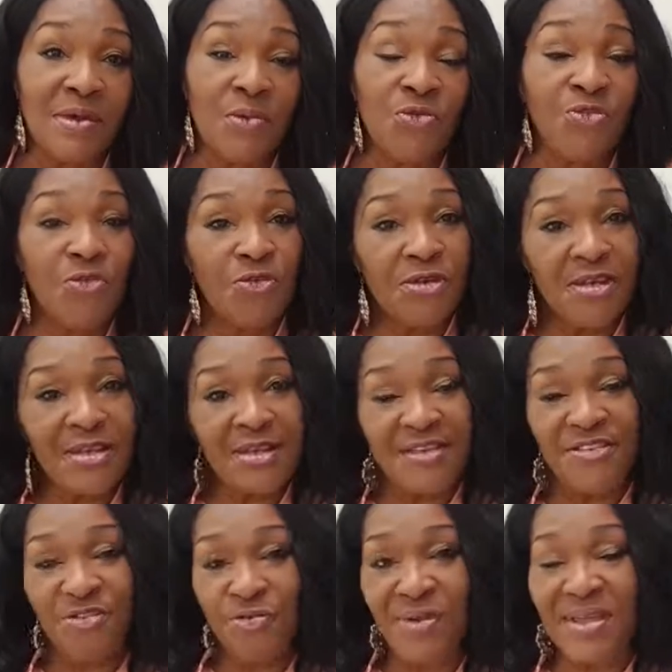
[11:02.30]
during
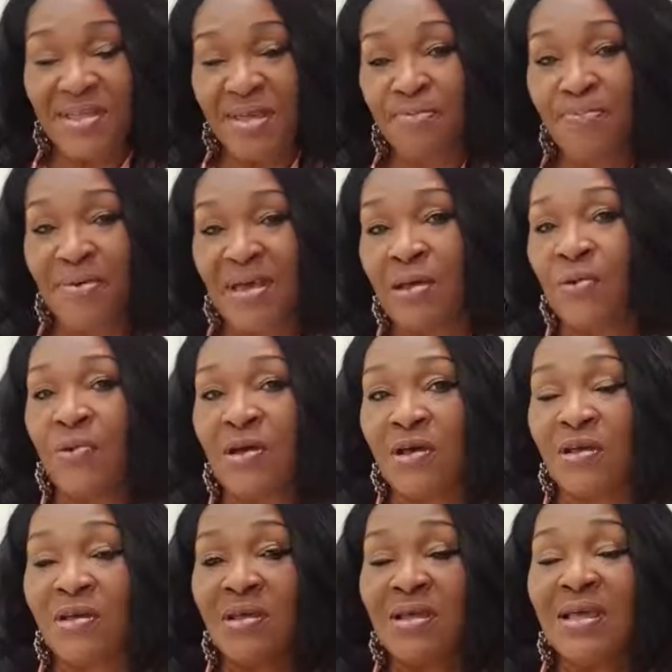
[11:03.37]
his reign in
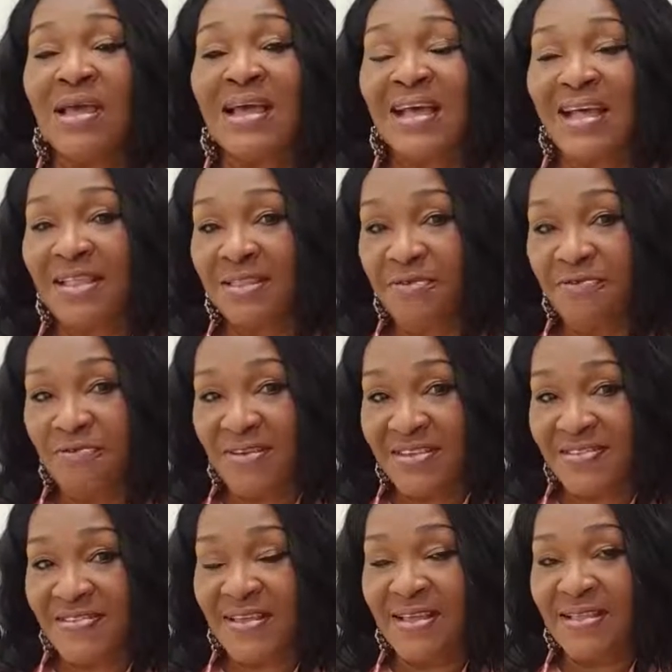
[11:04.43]
power, had
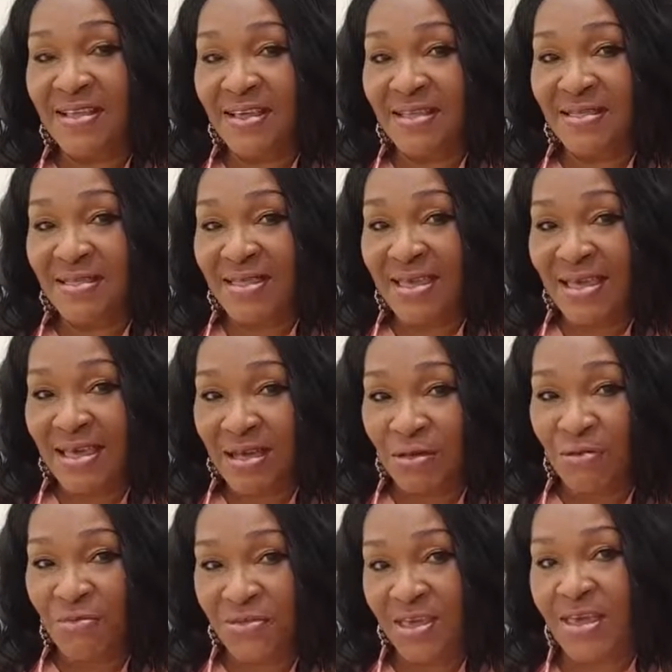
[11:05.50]
invested in
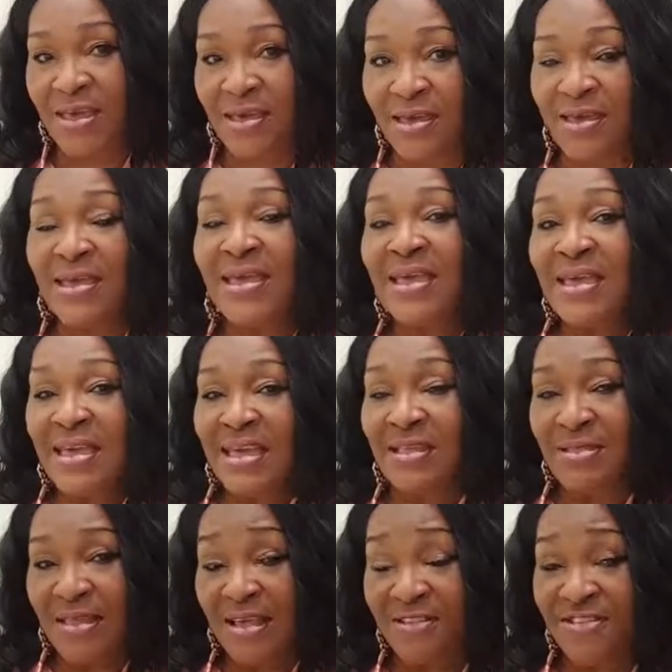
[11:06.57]
healthcare
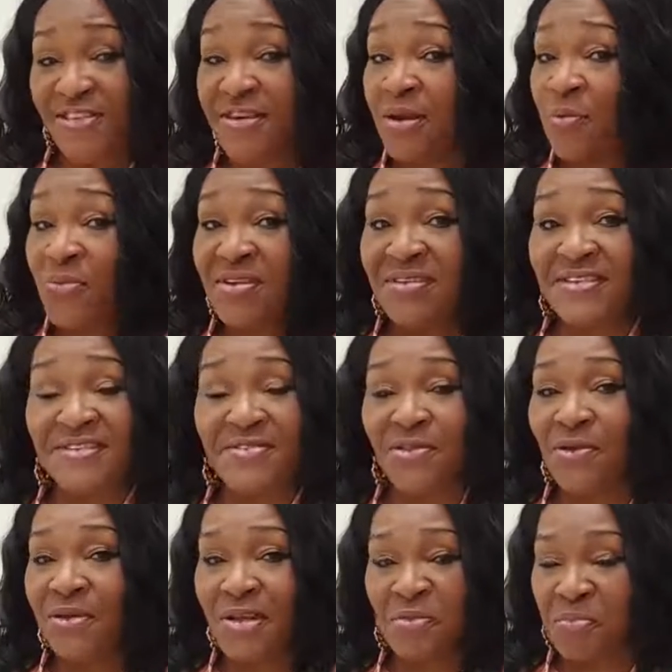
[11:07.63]
in Nigeria, which is
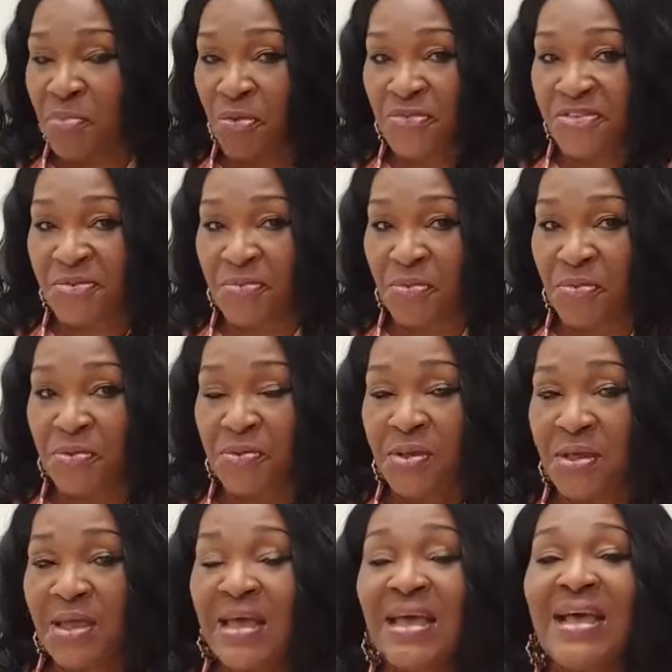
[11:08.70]
not impossible.
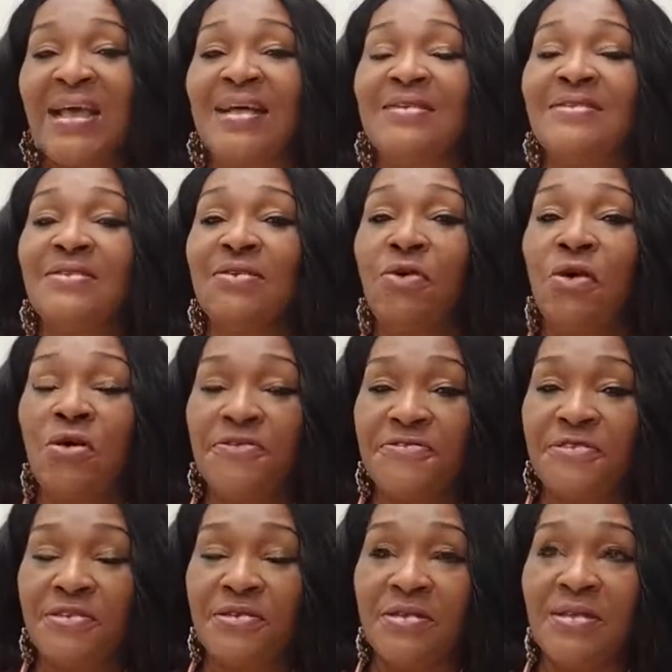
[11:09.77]
And
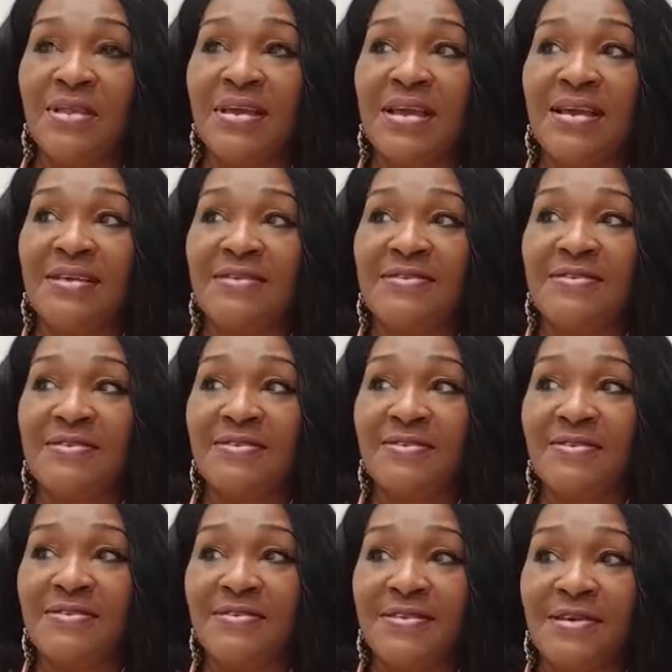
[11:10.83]
often it
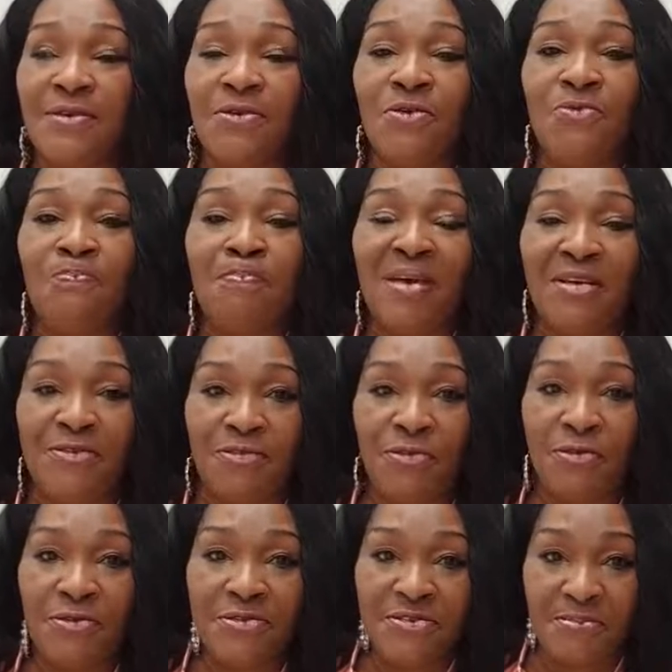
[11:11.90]
still
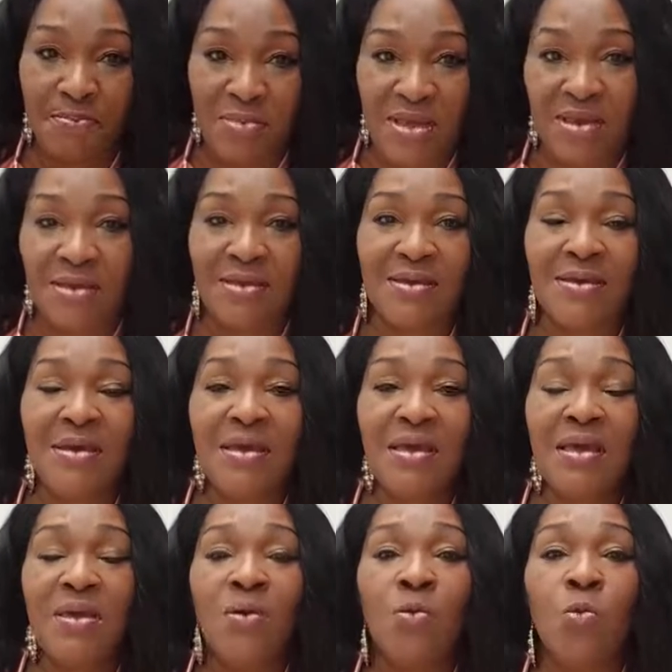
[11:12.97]
baffles me
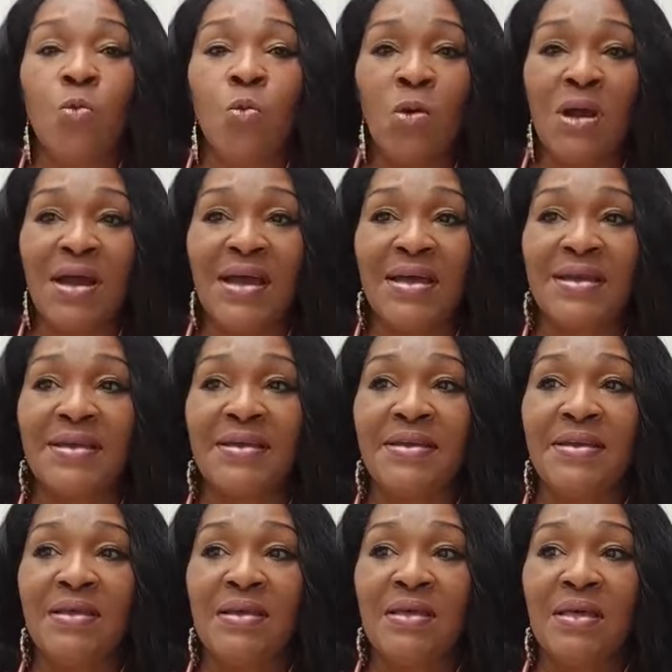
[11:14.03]
why
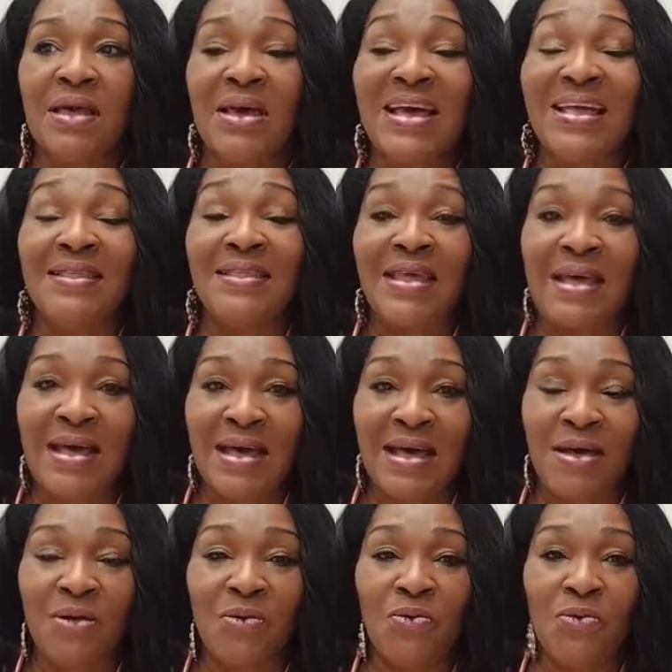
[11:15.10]
and
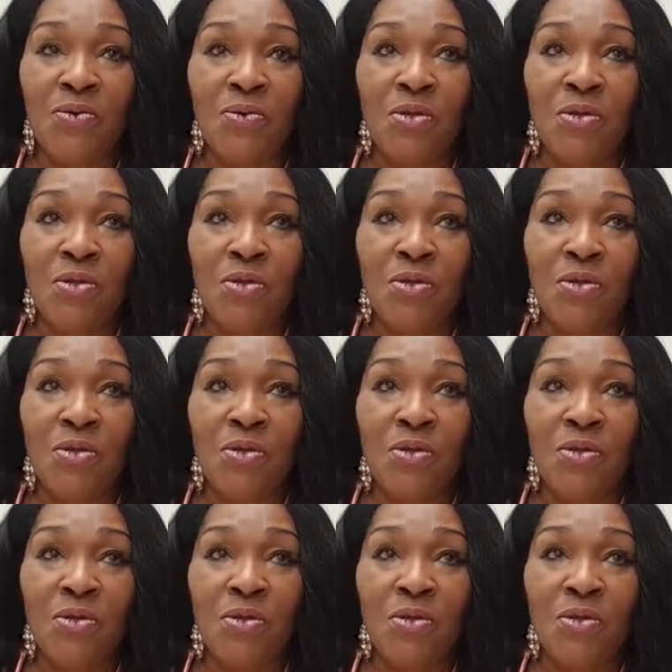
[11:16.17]
how